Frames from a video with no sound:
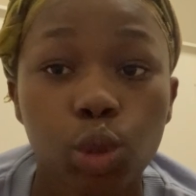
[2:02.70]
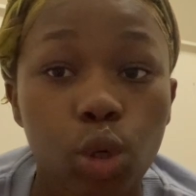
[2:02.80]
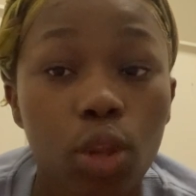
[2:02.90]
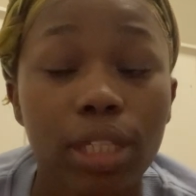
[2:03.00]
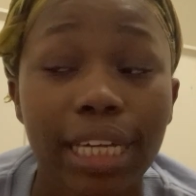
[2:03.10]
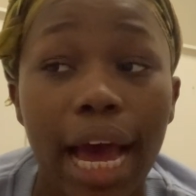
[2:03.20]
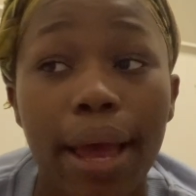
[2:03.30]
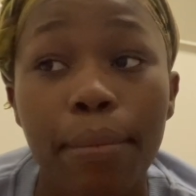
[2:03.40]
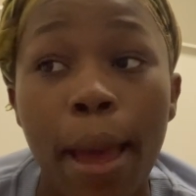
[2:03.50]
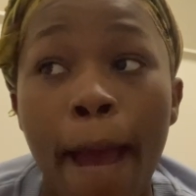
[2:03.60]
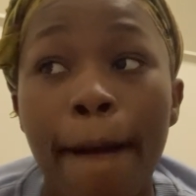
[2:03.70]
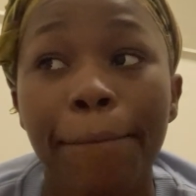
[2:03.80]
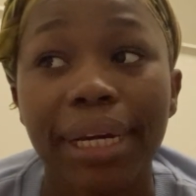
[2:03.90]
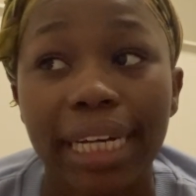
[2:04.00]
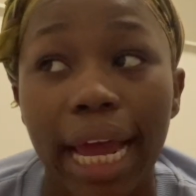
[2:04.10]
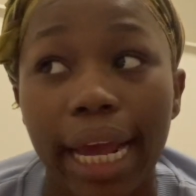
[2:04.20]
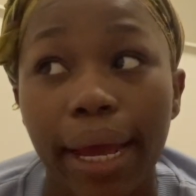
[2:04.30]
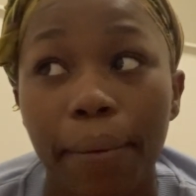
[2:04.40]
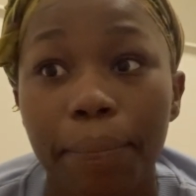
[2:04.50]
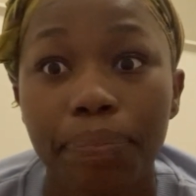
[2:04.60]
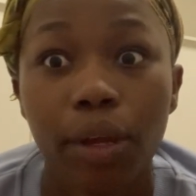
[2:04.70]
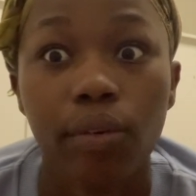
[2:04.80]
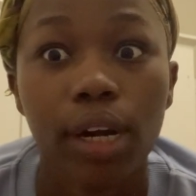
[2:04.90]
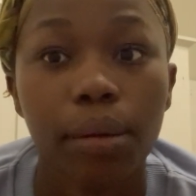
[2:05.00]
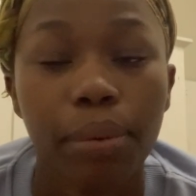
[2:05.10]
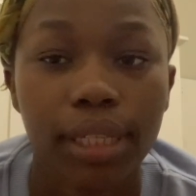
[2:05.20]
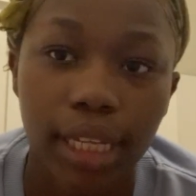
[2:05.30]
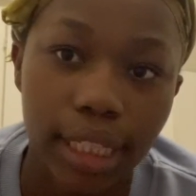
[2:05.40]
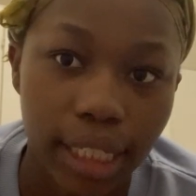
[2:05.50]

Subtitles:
sure on the time, but like around about that